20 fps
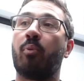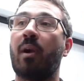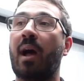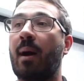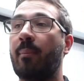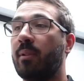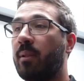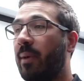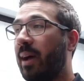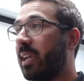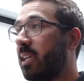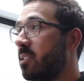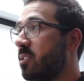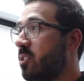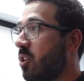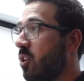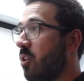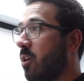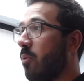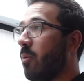problem. I can
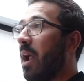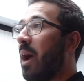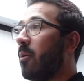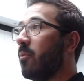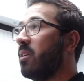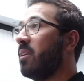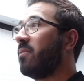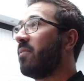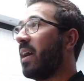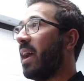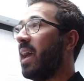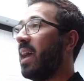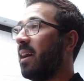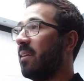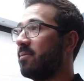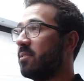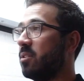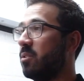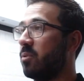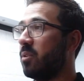turn around if I
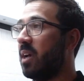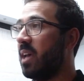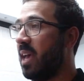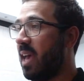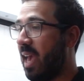have to,